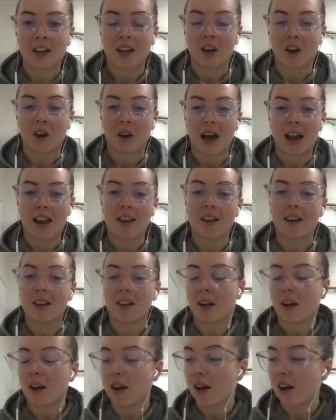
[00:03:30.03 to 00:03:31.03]
and
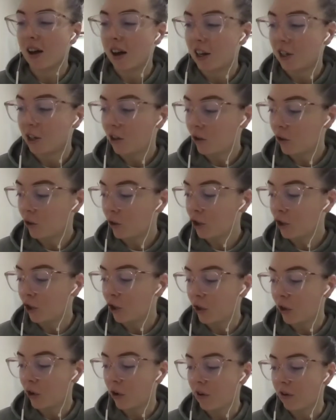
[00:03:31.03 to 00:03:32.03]
a good
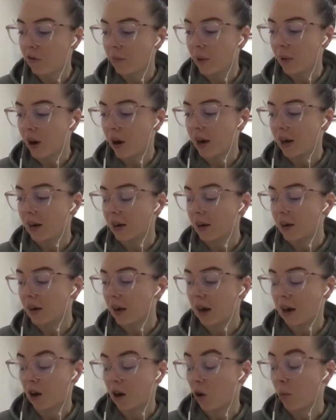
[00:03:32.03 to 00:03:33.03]
tutor of mine,
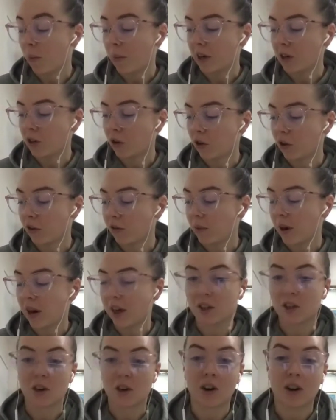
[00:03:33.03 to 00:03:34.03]
or mentor of mine,
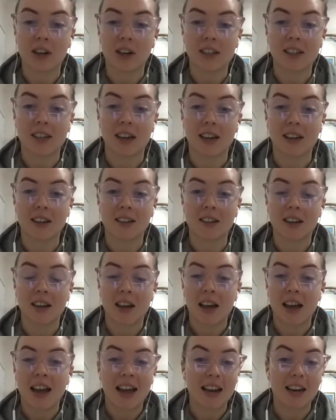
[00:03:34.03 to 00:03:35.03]
said
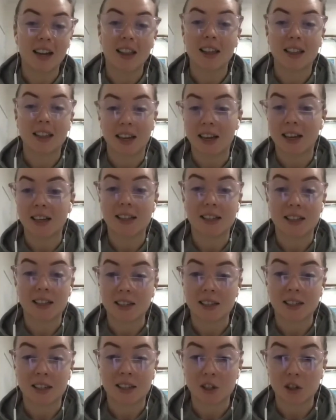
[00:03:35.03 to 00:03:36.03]
anything that ends in a
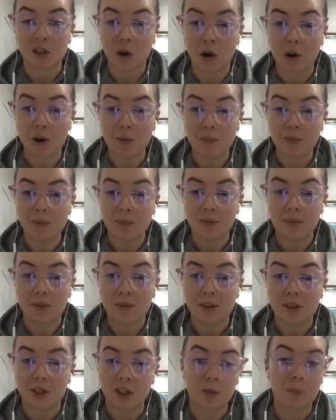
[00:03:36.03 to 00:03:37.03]
syndrome
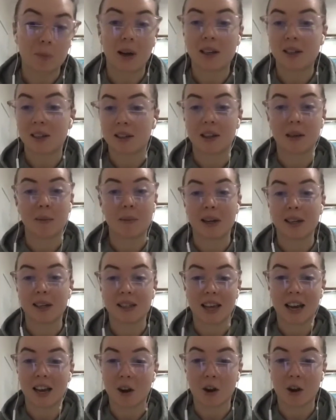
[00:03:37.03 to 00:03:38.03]
just basically means
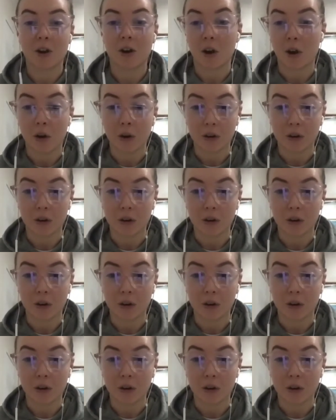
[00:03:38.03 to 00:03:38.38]
they don't know.